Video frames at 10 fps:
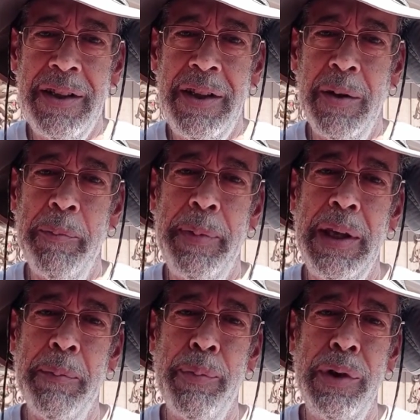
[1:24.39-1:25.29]
you'll
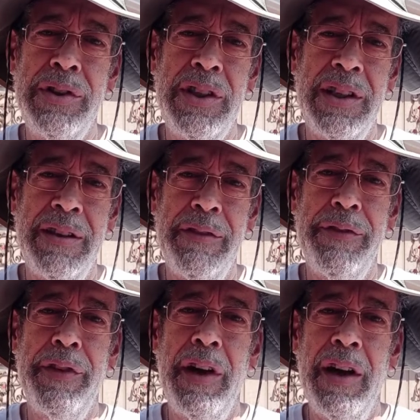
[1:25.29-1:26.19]
be appreciative
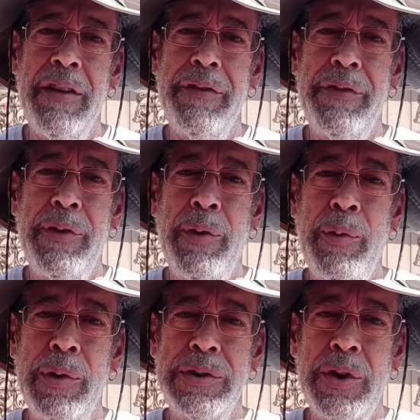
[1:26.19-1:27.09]
of
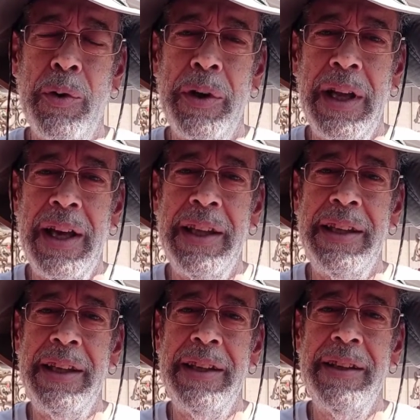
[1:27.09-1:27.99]
what's going on
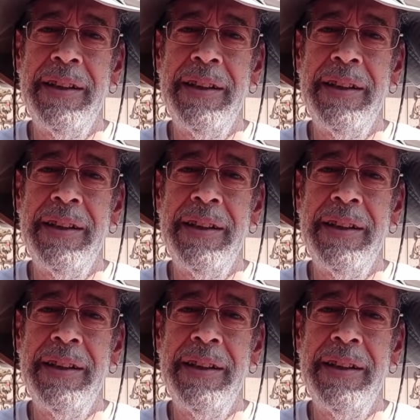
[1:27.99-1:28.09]
and